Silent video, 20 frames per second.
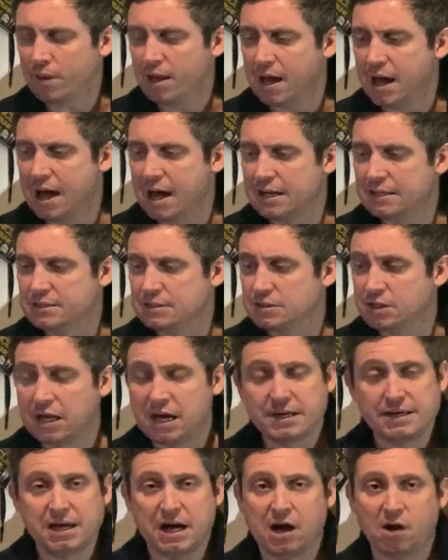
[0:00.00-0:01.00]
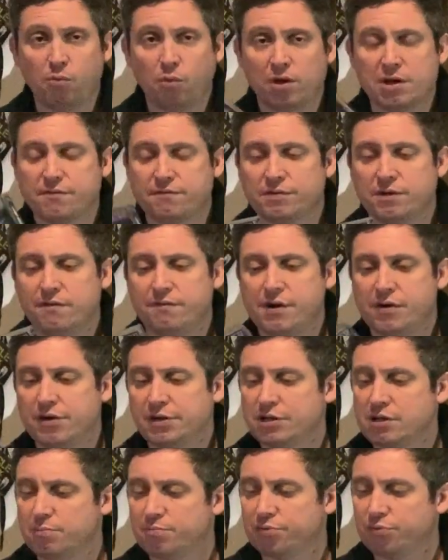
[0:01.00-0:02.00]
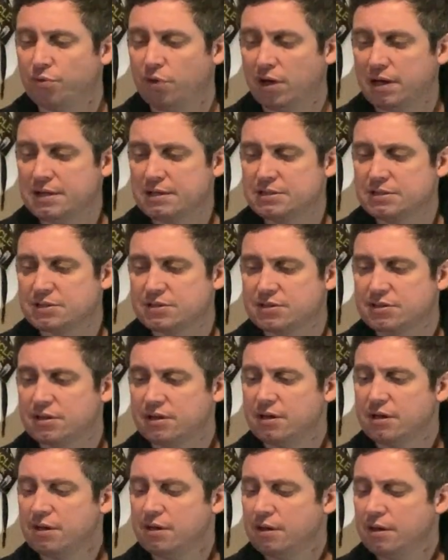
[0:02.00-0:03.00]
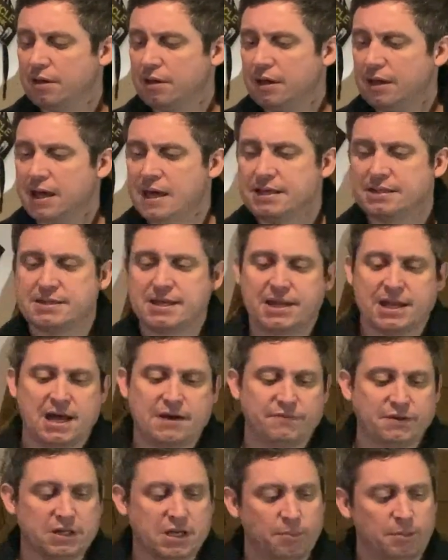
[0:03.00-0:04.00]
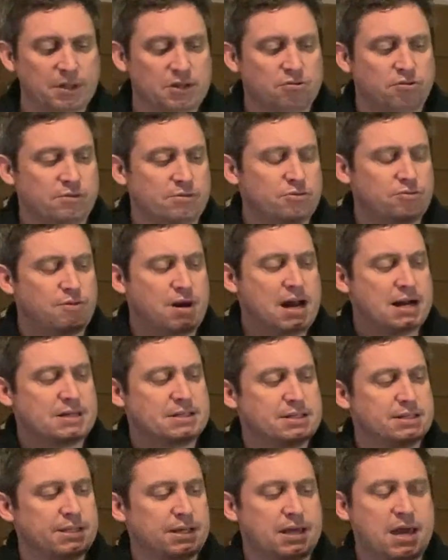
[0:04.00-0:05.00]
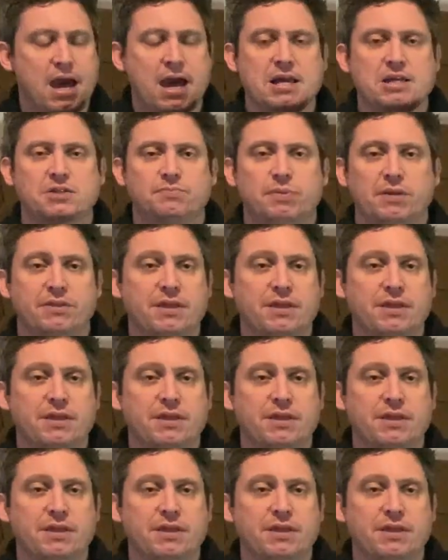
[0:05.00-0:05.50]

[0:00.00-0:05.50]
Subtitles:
and yeah, I won it for a very good price. It did have a couple of cracks in the case, but